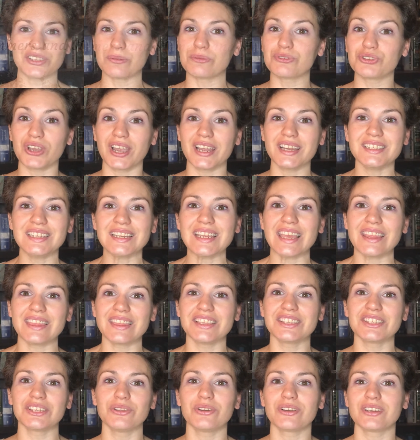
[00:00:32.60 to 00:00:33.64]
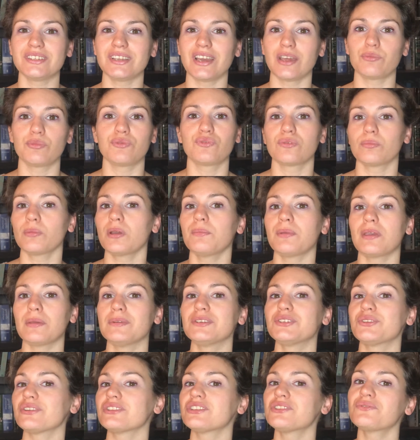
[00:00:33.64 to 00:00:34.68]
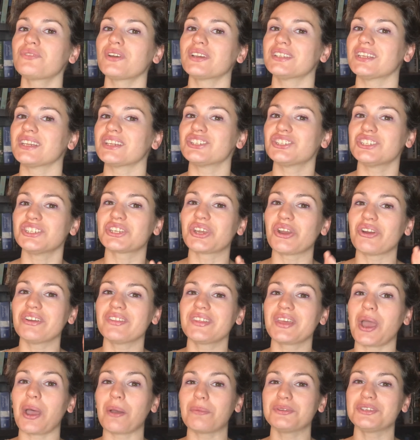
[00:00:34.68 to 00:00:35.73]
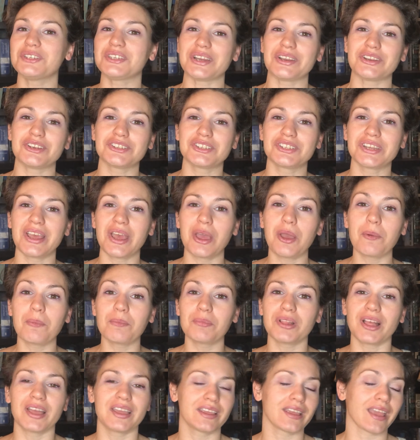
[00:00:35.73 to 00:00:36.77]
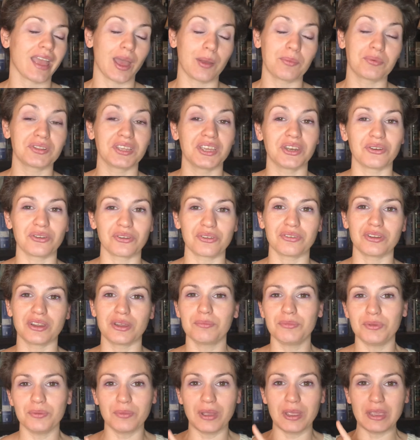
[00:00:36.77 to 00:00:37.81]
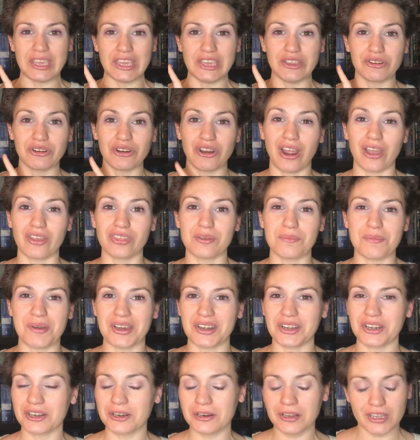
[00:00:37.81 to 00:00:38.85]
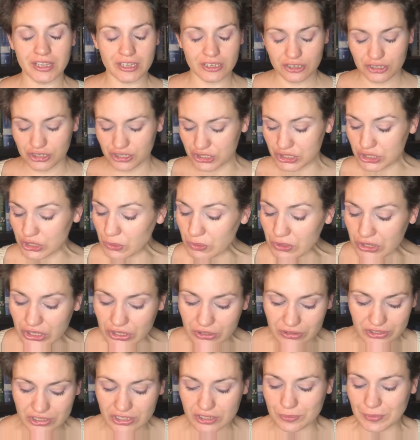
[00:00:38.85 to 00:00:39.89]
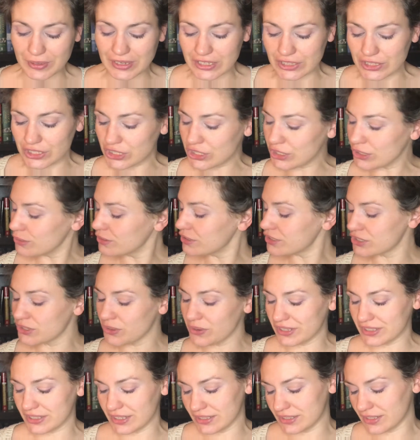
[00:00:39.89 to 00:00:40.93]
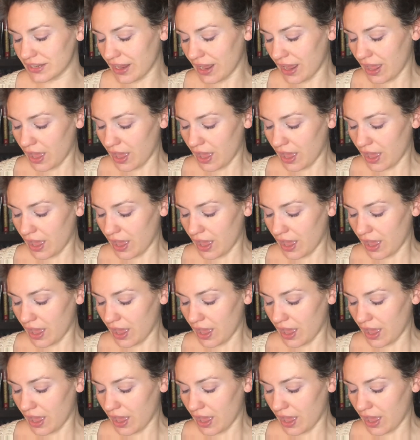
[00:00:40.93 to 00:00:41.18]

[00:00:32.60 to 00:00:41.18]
so I'm trying to get this look done before my baby starts fussing. She's currently upstairs playing happily in her crib. You might hear her on the monitor. She's so cute and she's making the cutest noises,